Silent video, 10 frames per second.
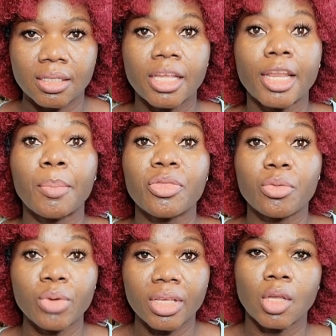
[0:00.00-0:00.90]
Number
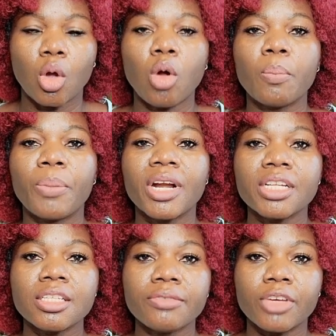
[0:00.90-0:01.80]
3,
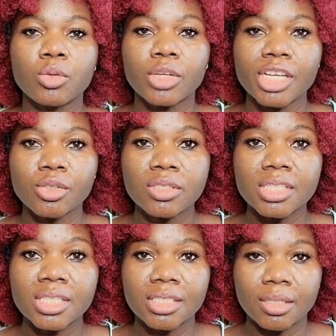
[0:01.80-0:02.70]
Comparative Education
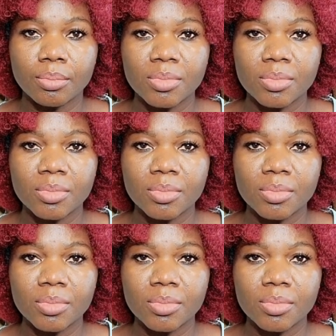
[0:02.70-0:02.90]
System,